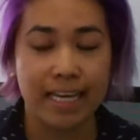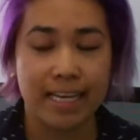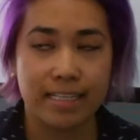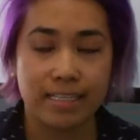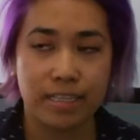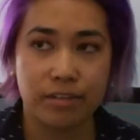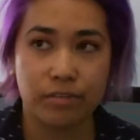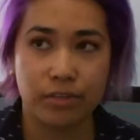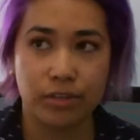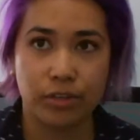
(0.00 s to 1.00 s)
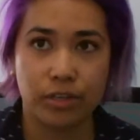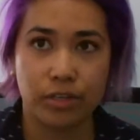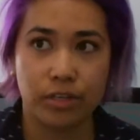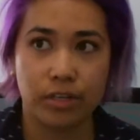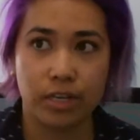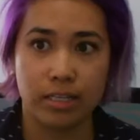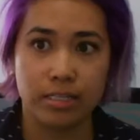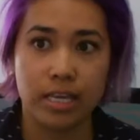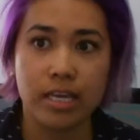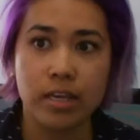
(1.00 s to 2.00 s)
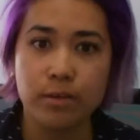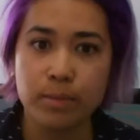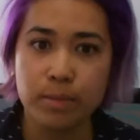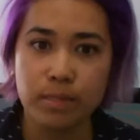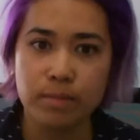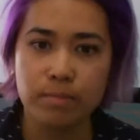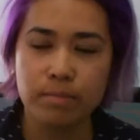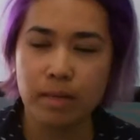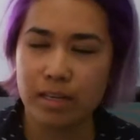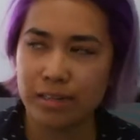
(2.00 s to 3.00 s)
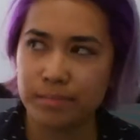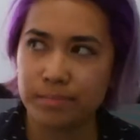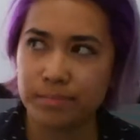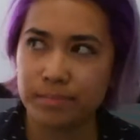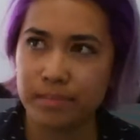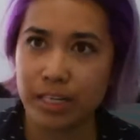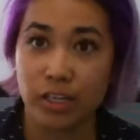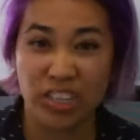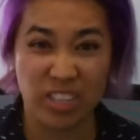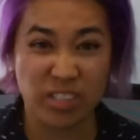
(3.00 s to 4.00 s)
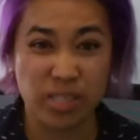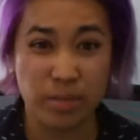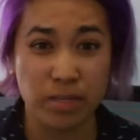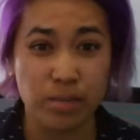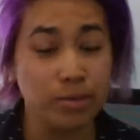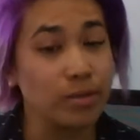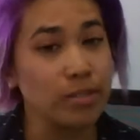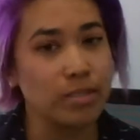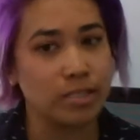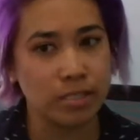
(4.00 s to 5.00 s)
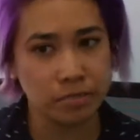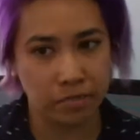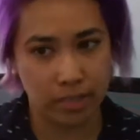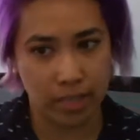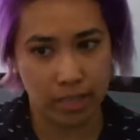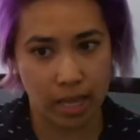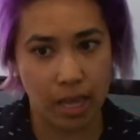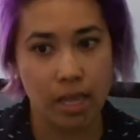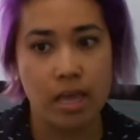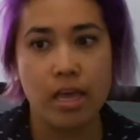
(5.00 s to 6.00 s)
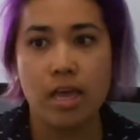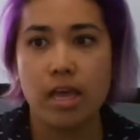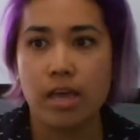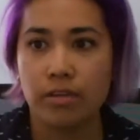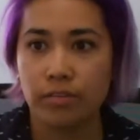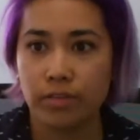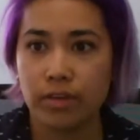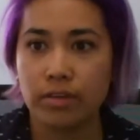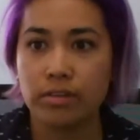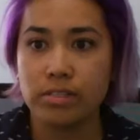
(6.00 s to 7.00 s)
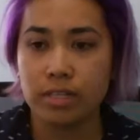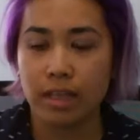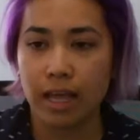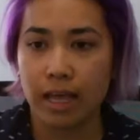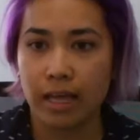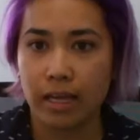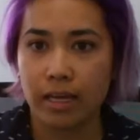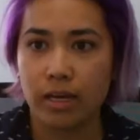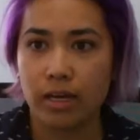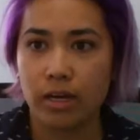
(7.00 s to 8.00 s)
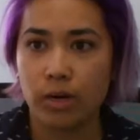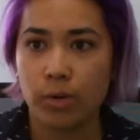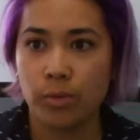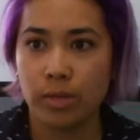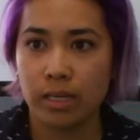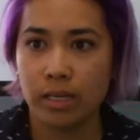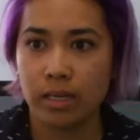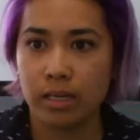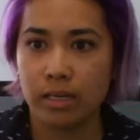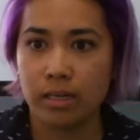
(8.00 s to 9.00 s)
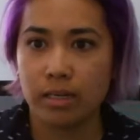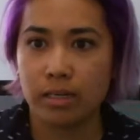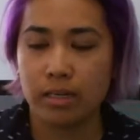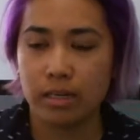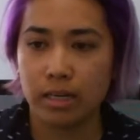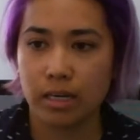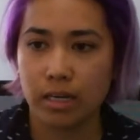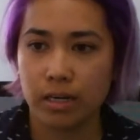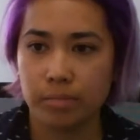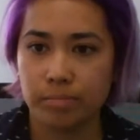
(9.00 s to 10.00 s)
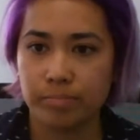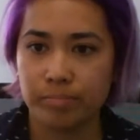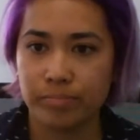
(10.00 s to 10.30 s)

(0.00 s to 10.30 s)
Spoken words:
as if you're not taking like you're irresponsible. It doesn't feel like that. It feels like owning, I